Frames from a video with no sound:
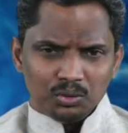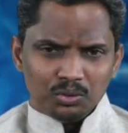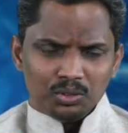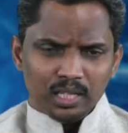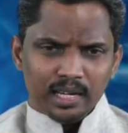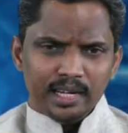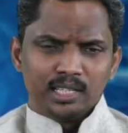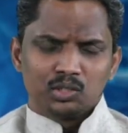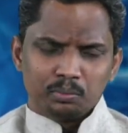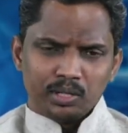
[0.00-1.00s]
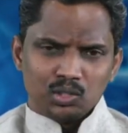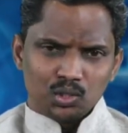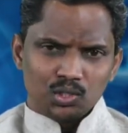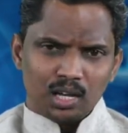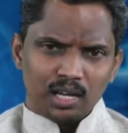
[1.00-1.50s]
the learning
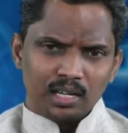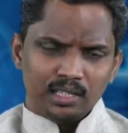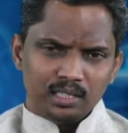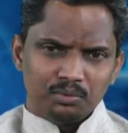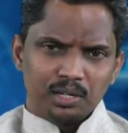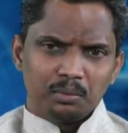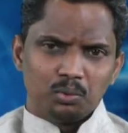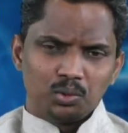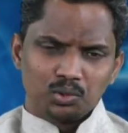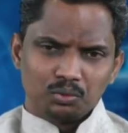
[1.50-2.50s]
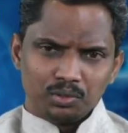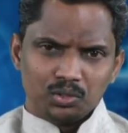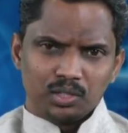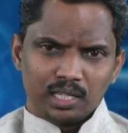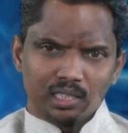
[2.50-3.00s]
spaces are in different modes of
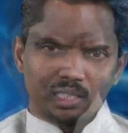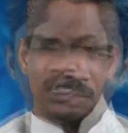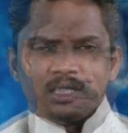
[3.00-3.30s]
education.